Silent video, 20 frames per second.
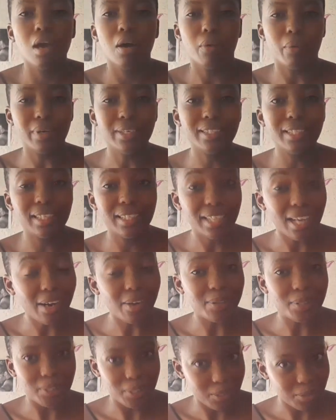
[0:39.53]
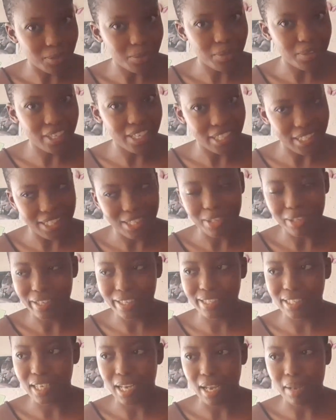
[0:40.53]
one day I'll do a
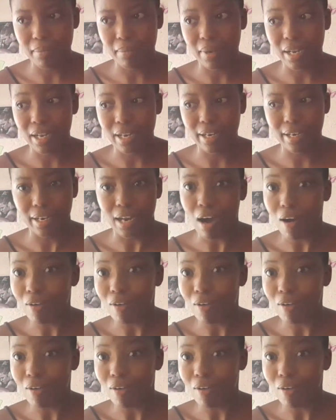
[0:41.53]
story time and